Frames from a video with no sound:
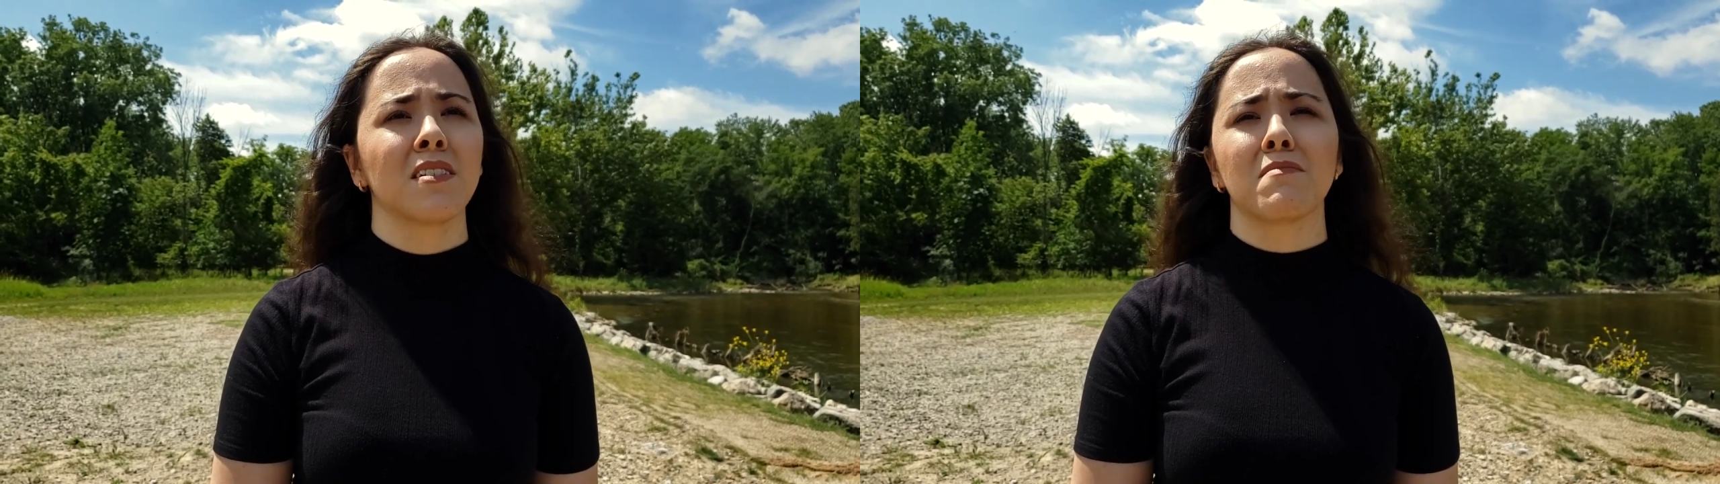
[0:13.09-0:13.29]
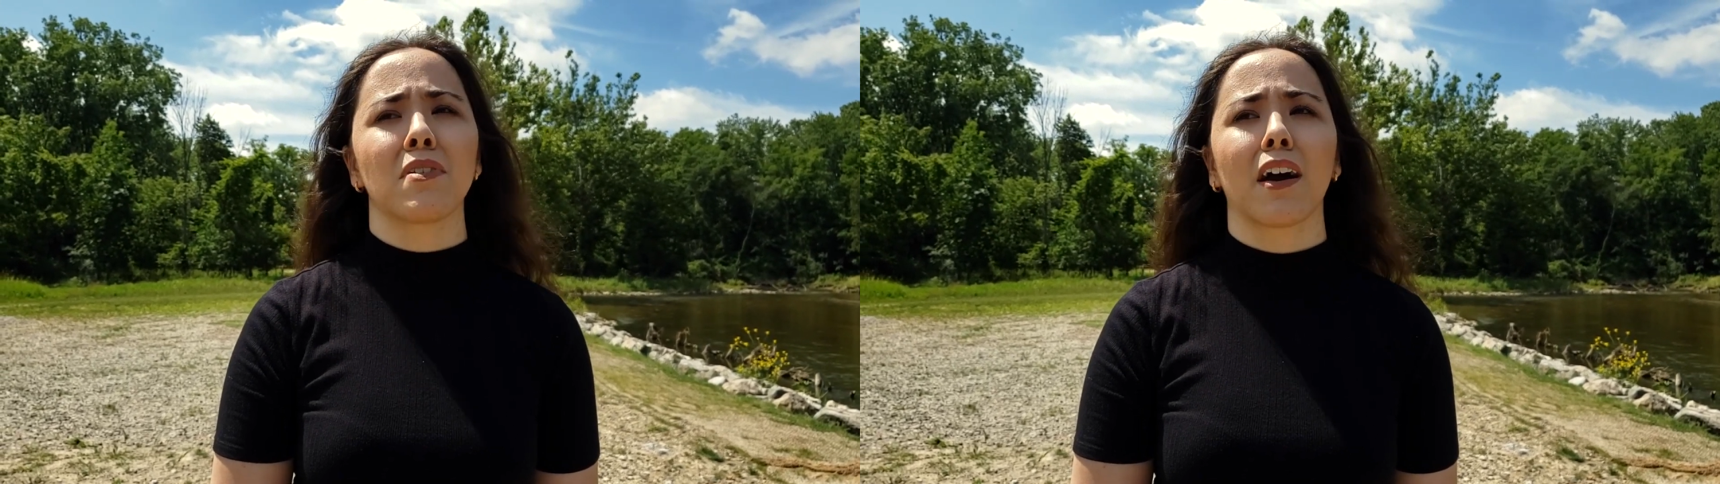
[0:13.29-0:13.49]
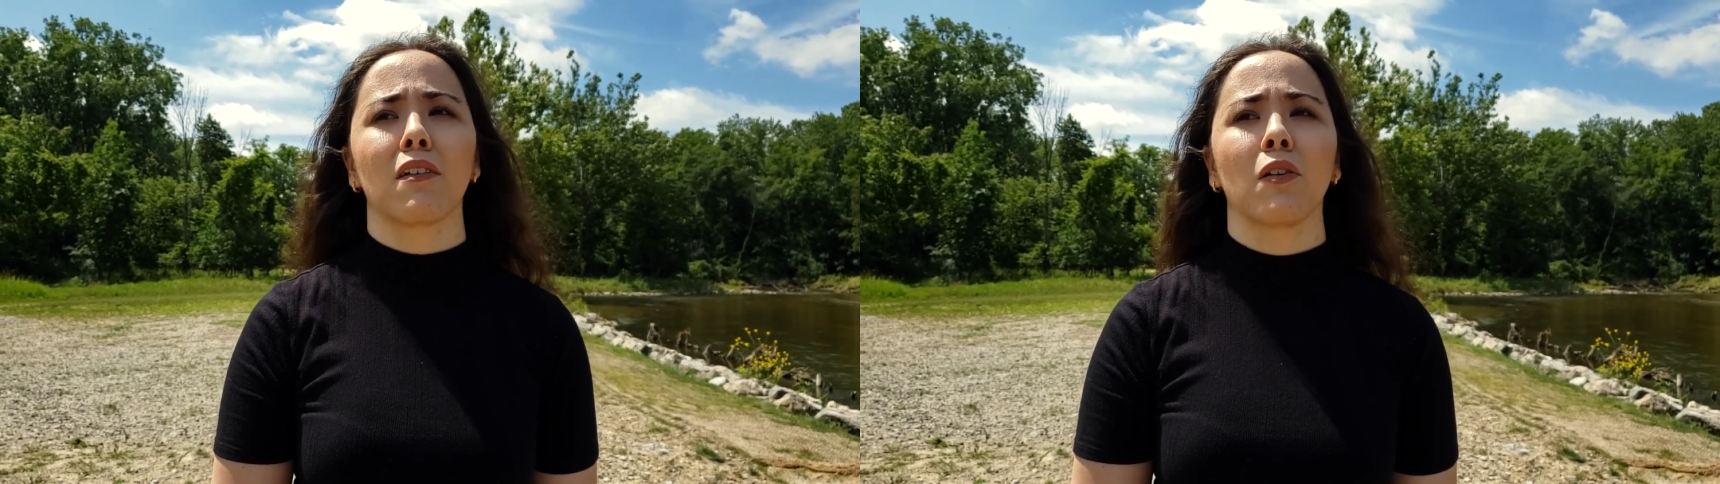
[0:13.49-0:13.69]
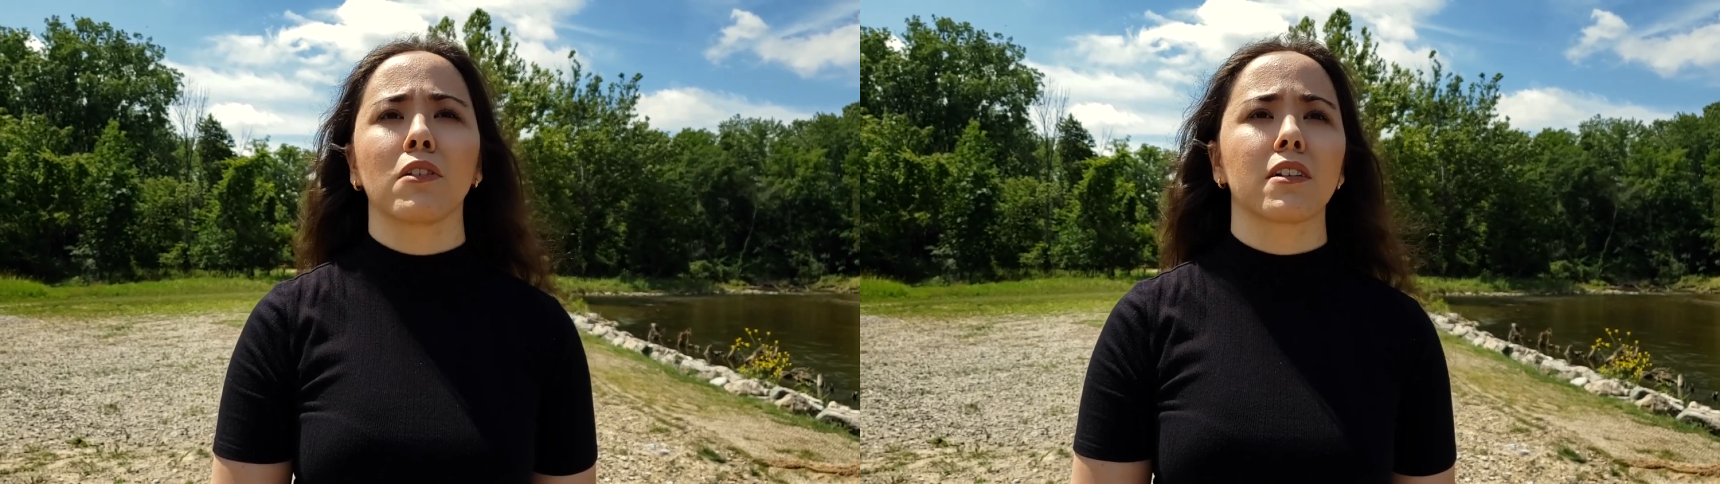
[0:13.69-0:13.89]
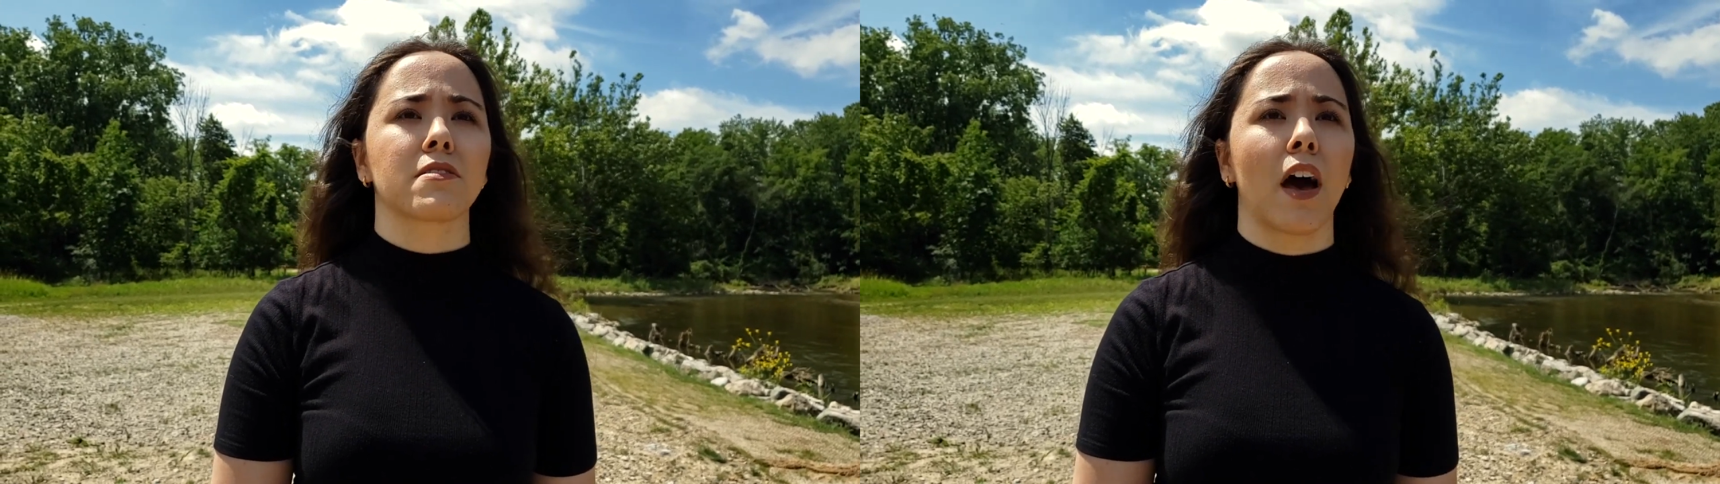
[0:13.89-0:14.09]
and by your
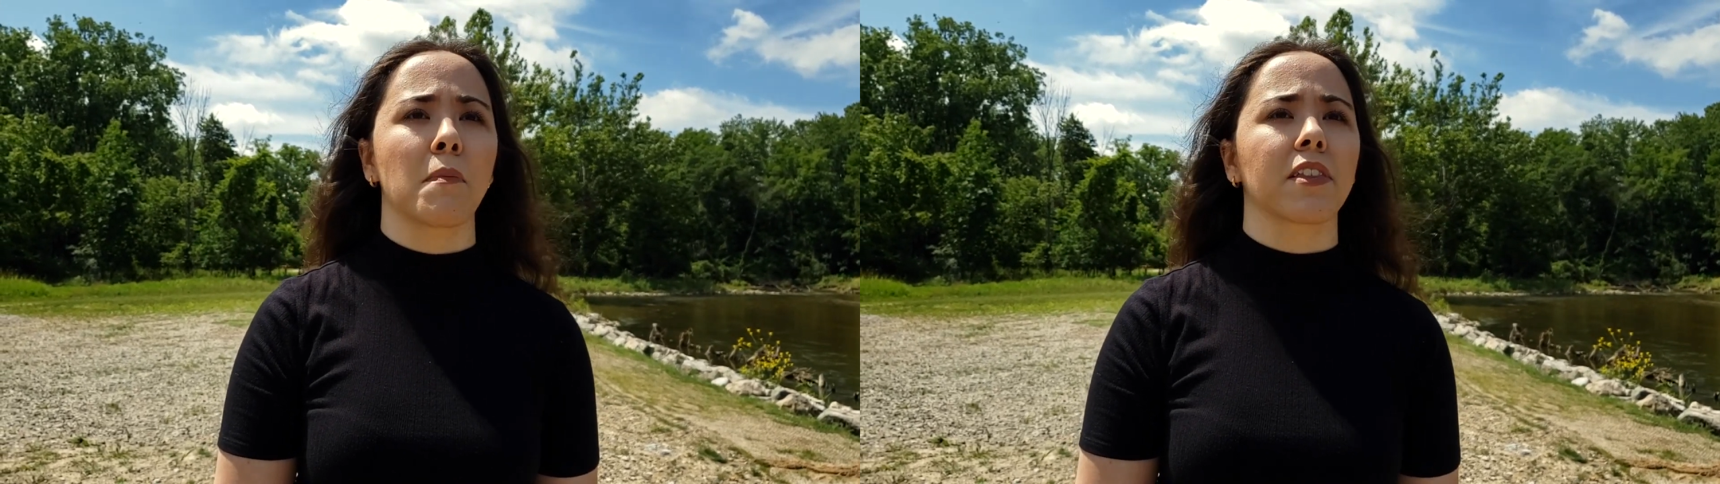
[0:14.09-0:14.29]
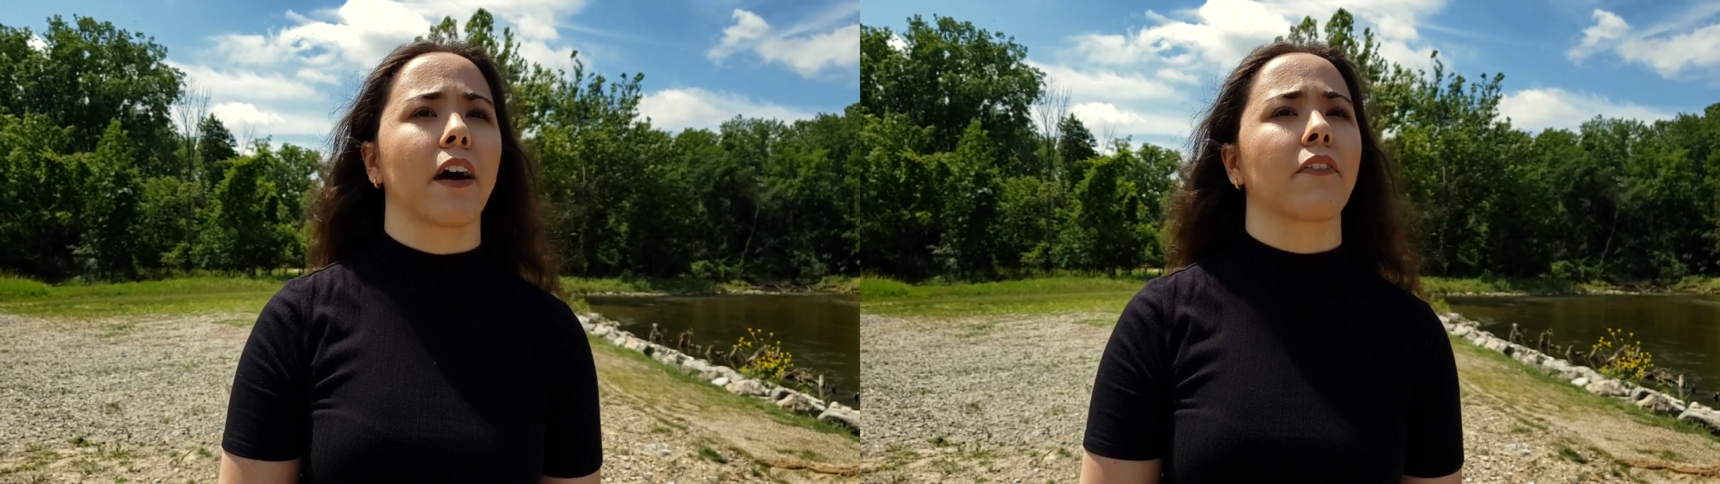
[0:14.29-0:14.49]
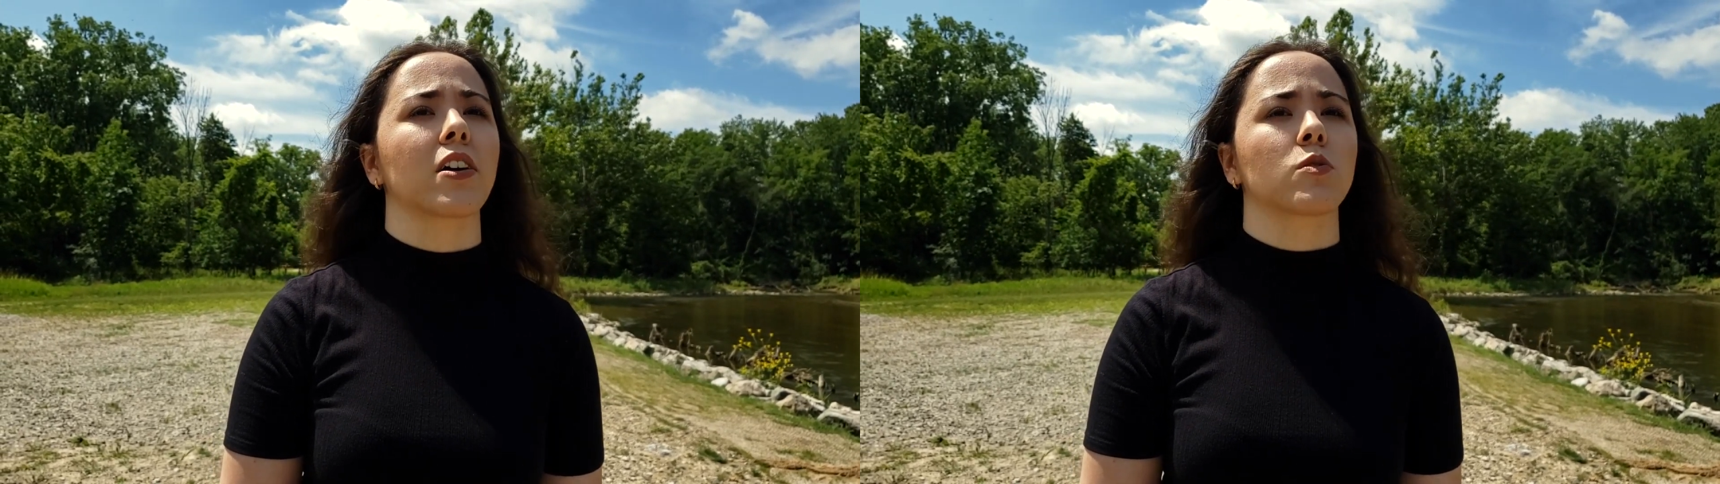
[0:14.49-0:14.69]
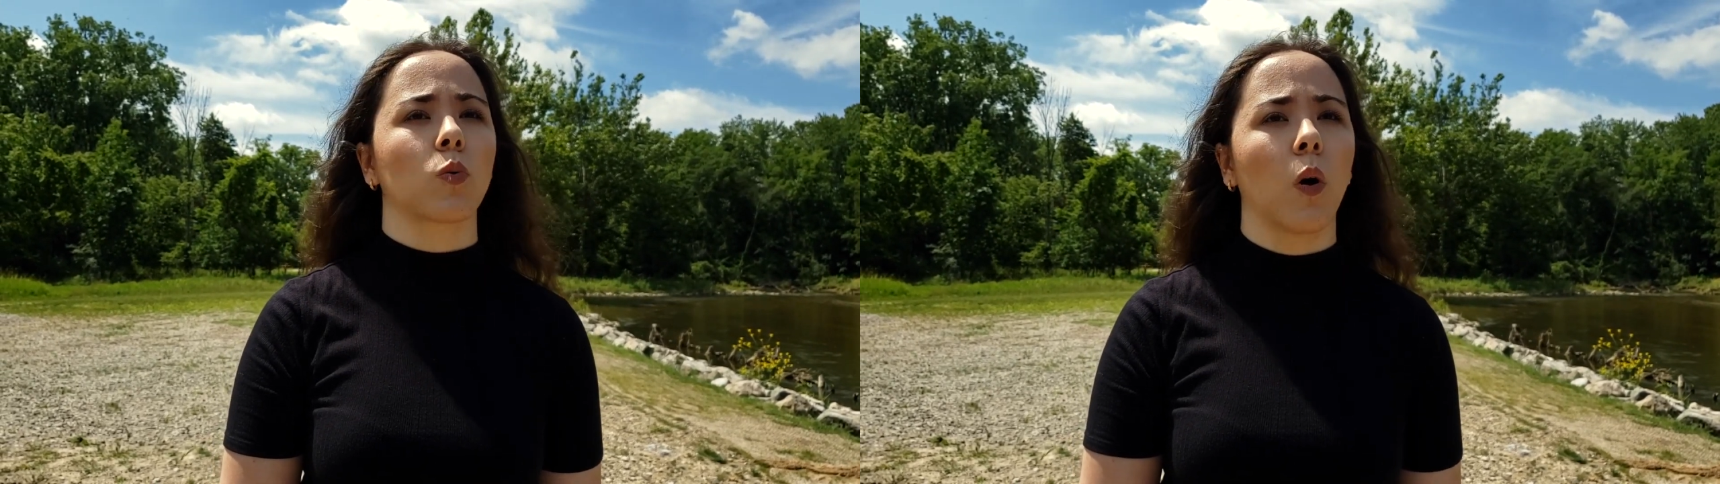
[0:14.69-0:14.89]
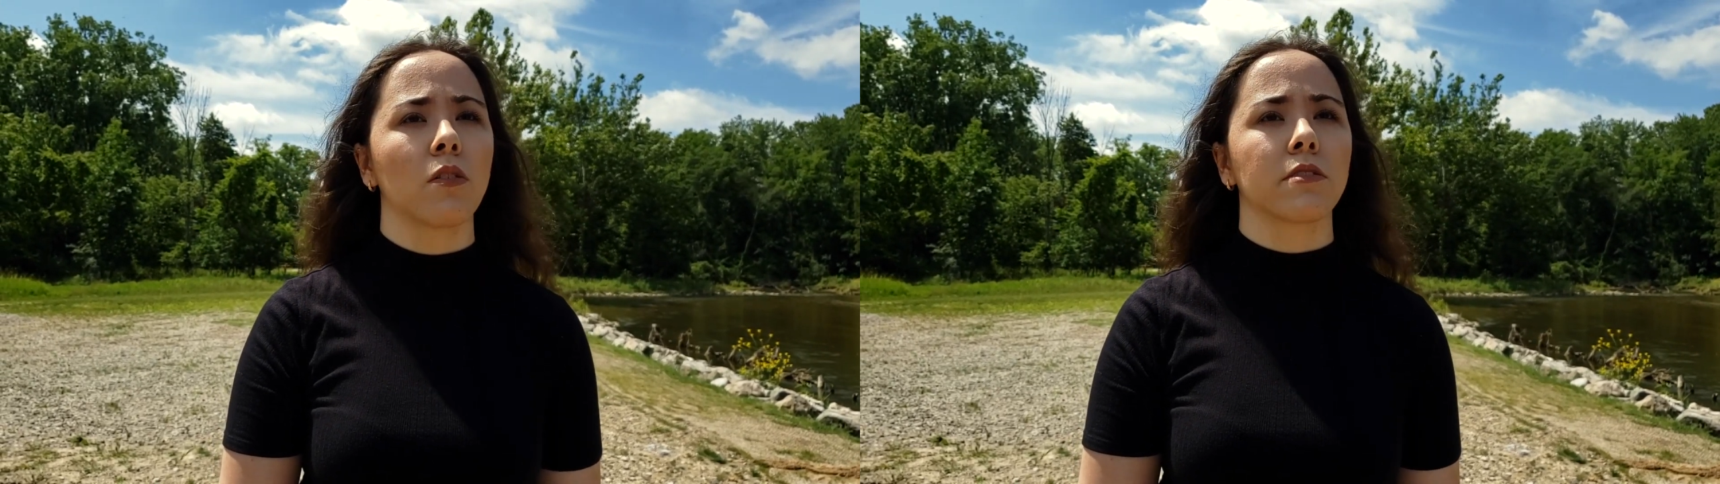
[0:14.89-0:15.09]
holy Sabbath have I sworn